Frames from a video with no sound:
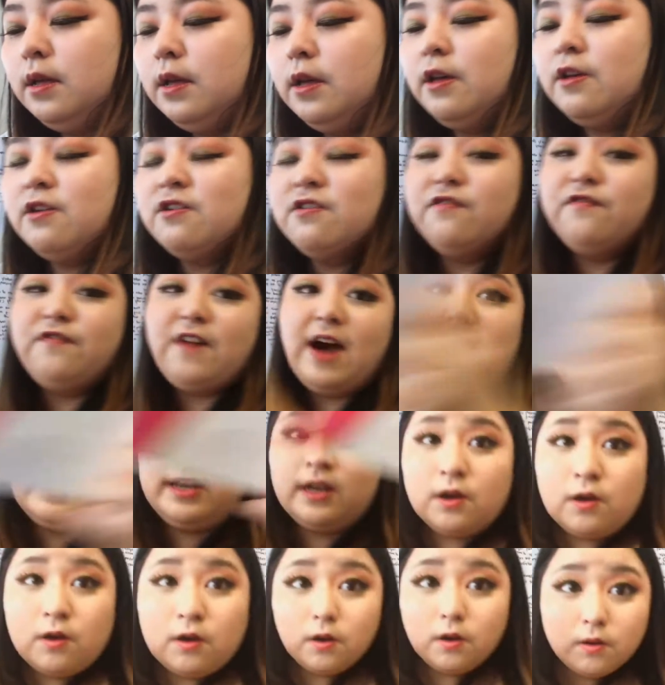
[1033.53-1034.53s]

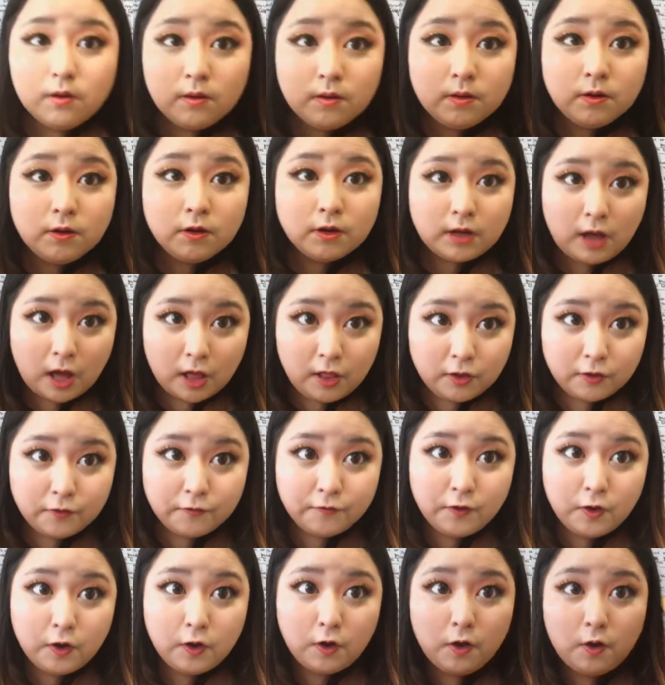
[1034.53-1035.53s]
final
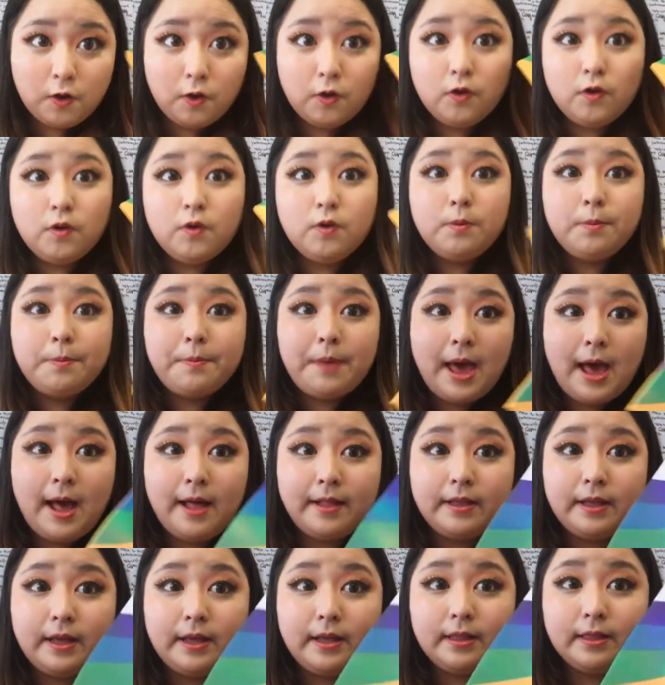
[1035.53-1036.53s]
colorful
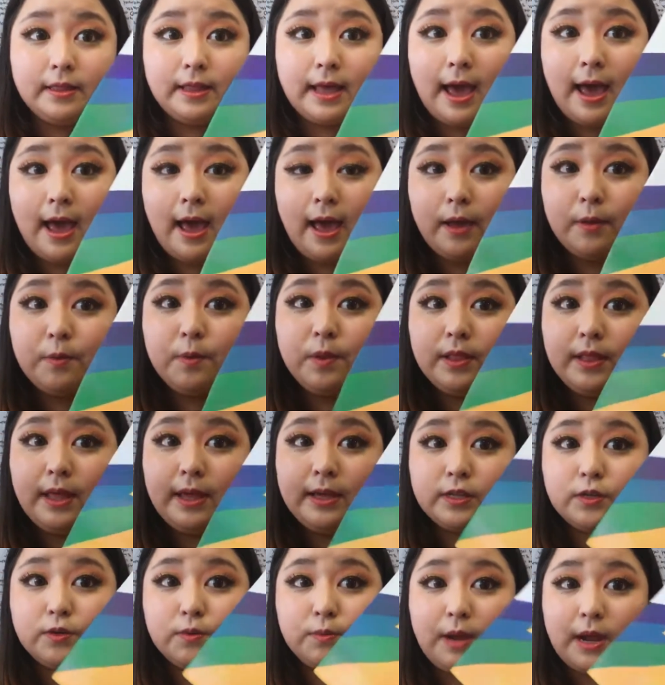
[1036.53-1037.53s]
palette that I would
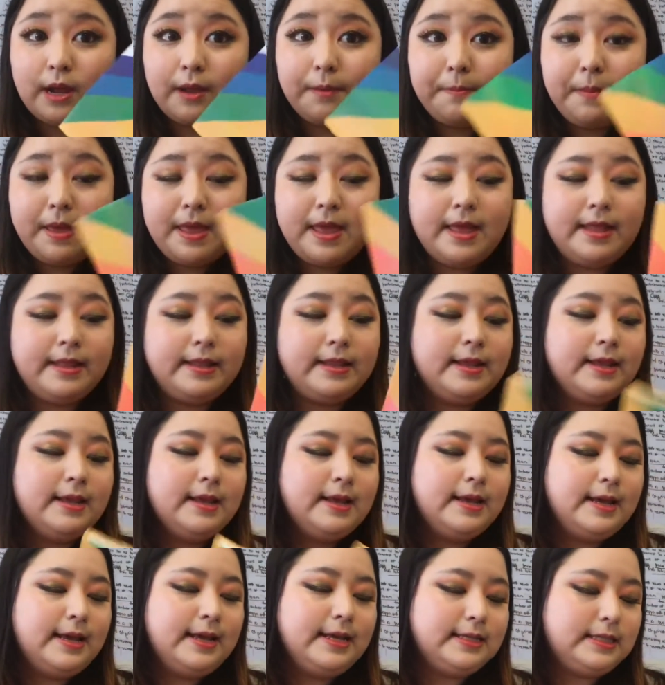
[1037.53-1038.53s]
like to recommend
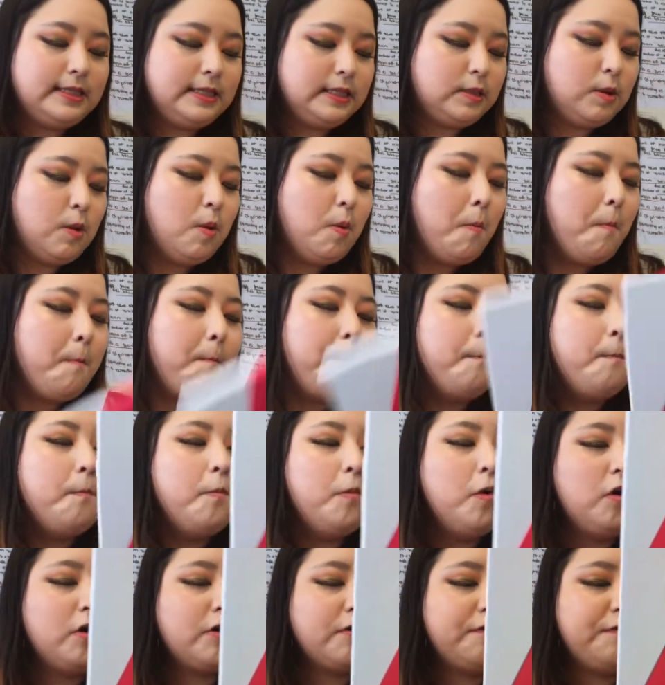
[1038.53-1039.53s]
is this
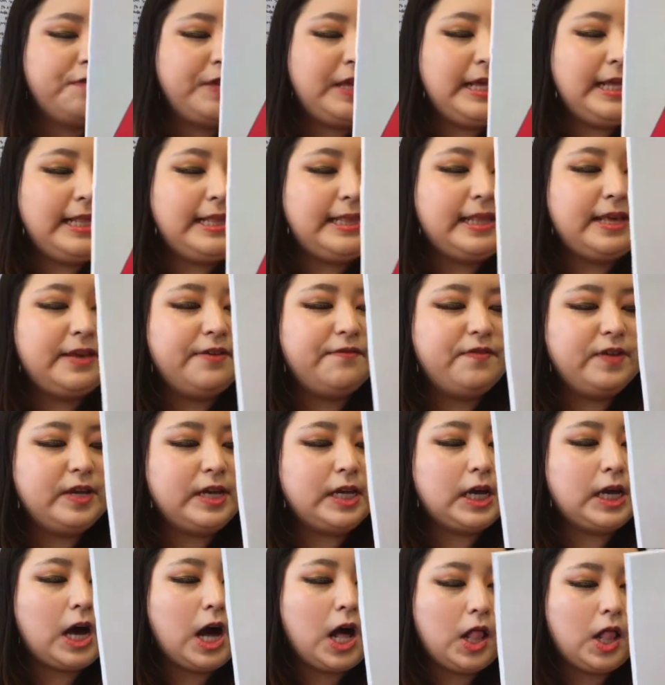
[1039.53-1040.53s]
Morphe Live
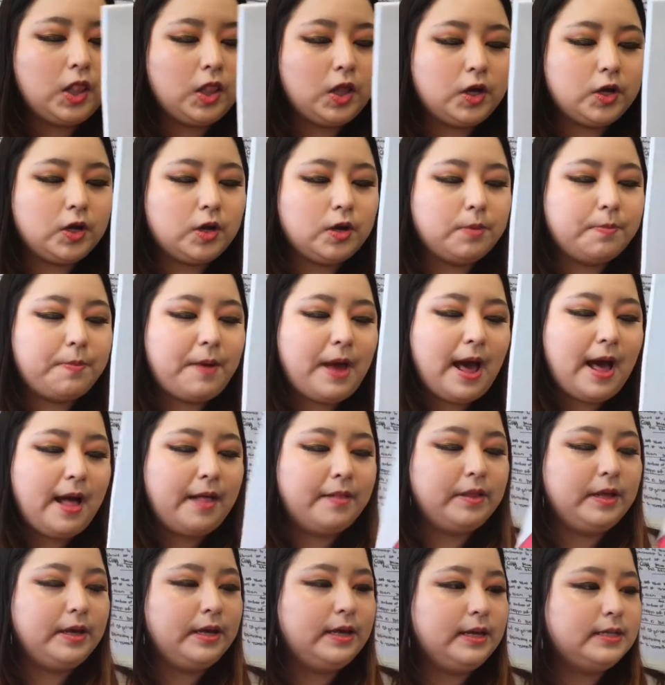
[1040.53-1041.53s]
in Color
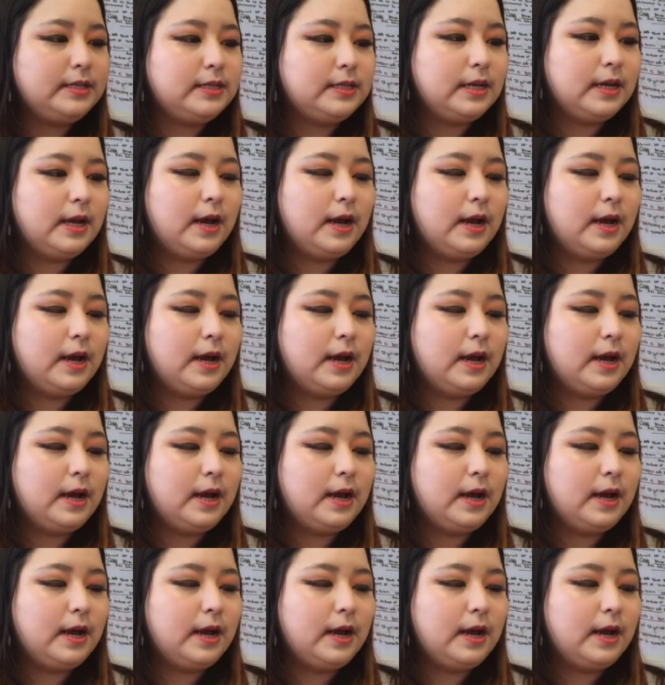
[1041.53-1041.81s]
palette.